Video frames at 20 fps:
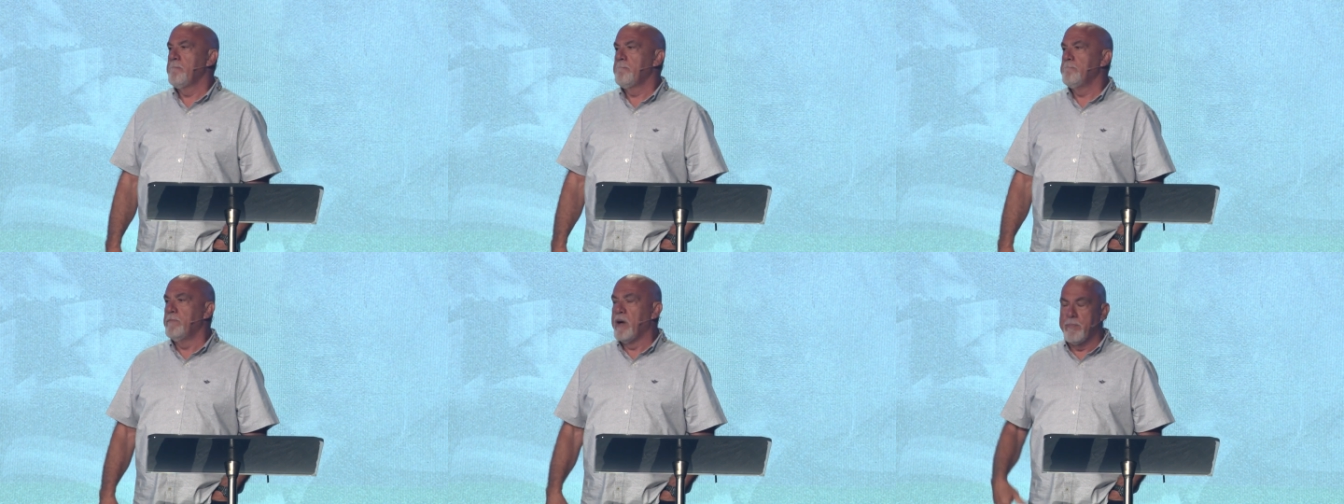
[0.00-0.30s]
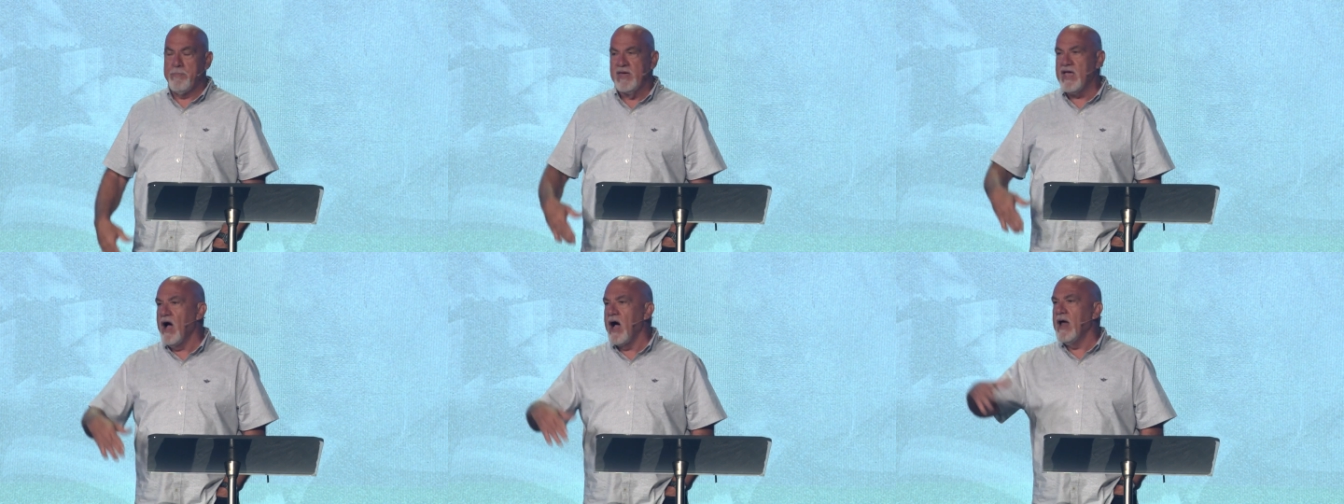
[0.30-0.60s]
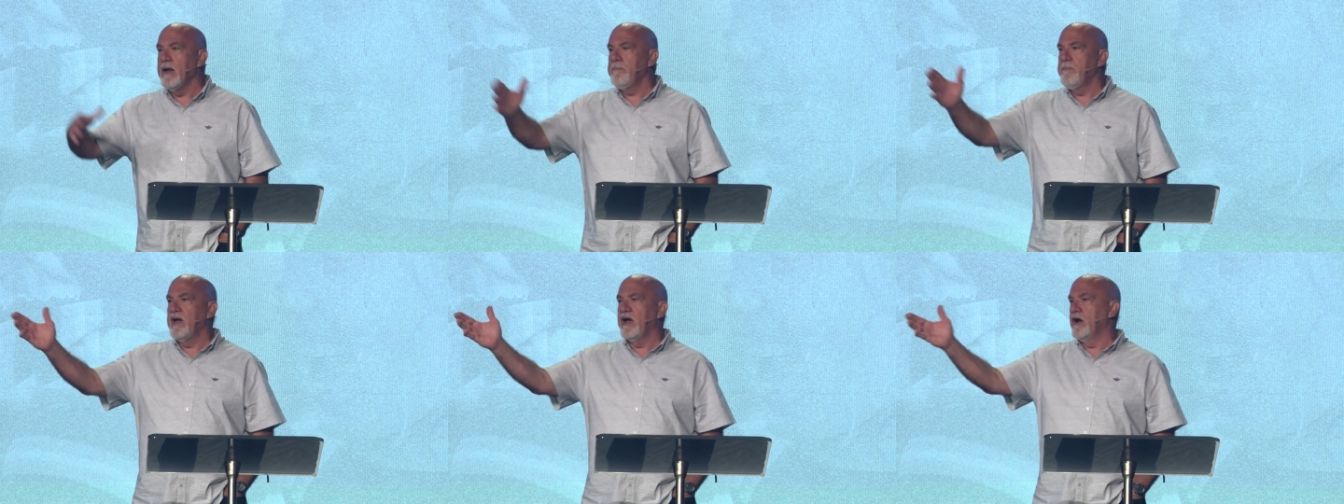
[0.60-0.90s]
But
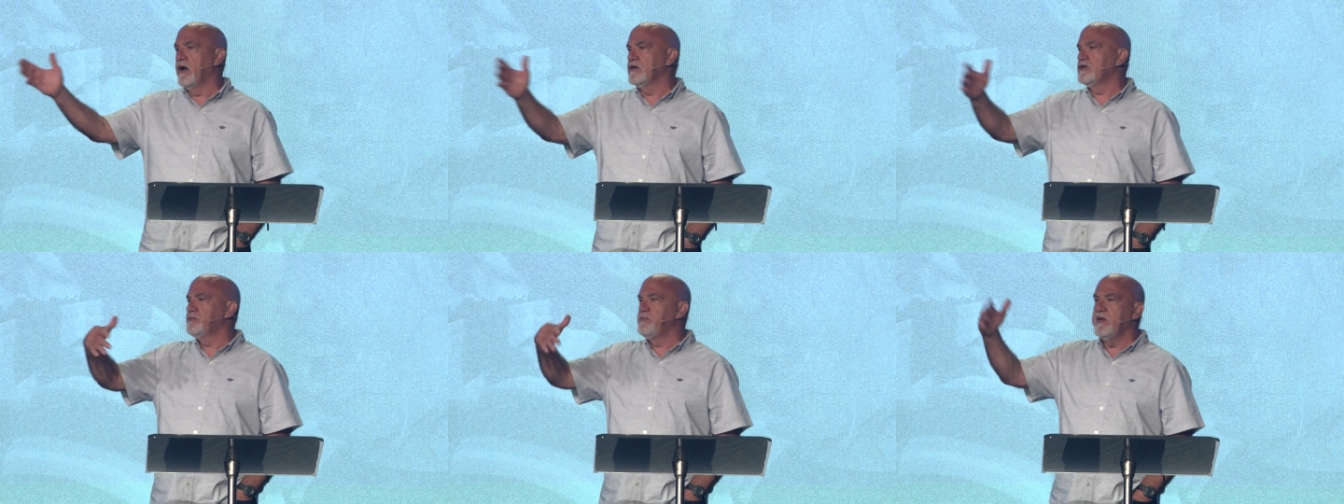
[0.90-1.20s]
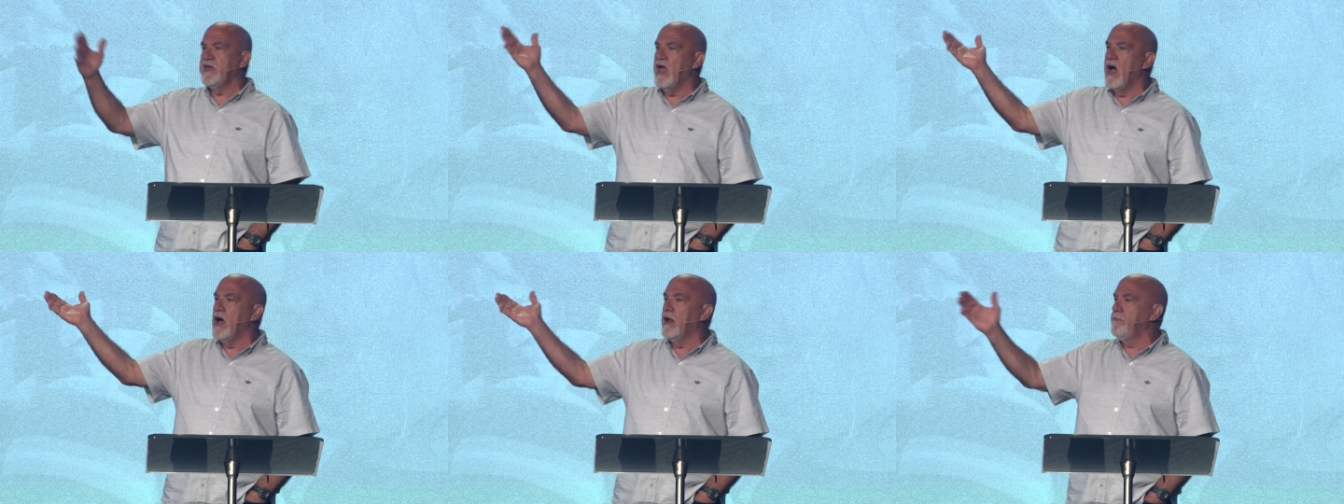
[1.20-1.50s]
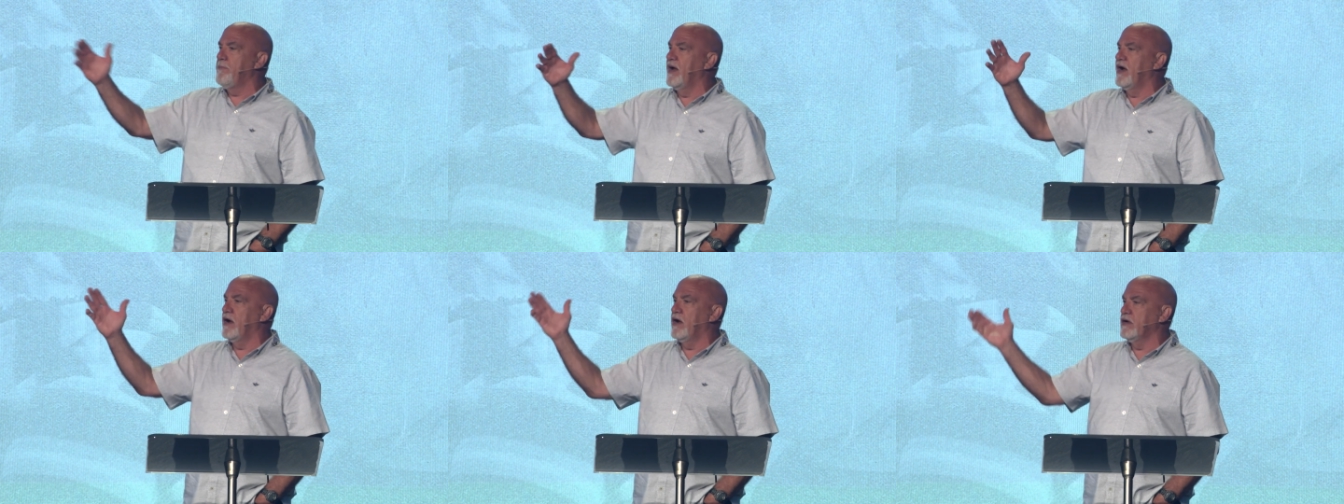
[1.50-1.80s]
beyond marriage, beyond
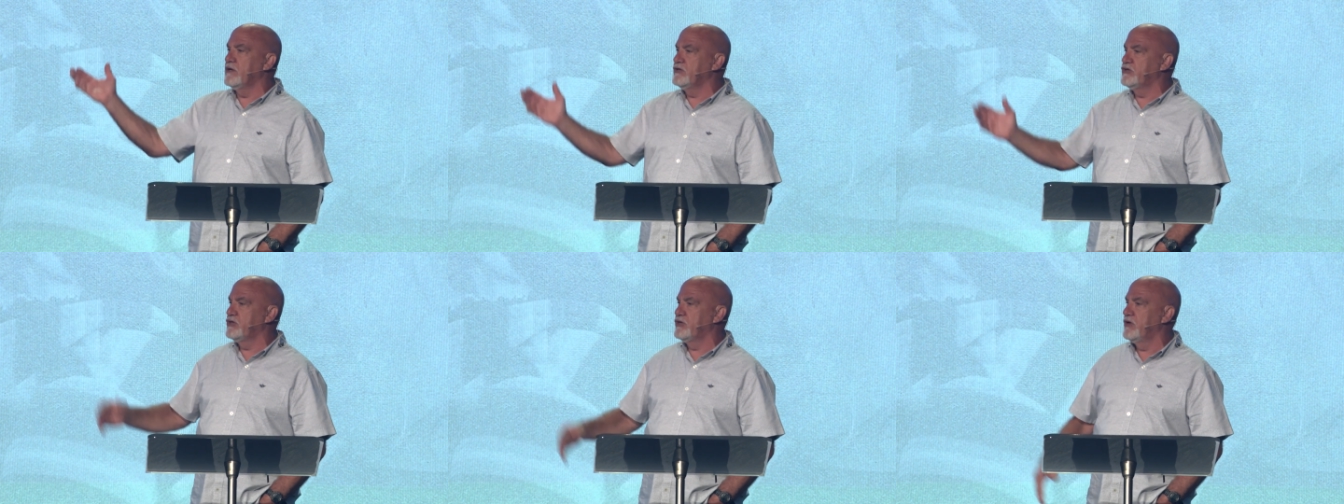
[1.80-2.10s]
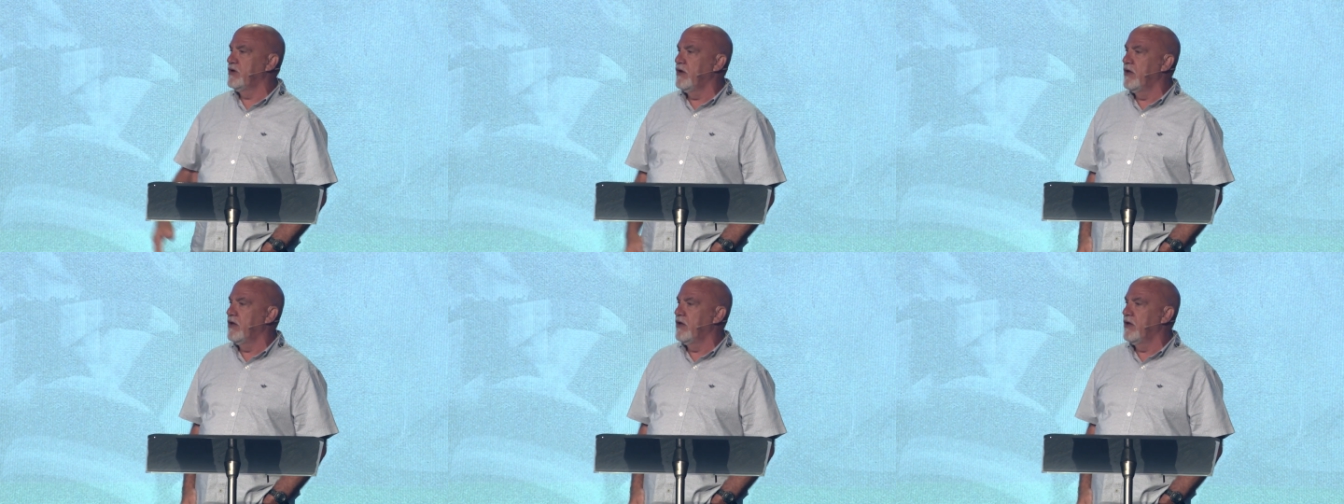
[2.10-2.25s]
marriage,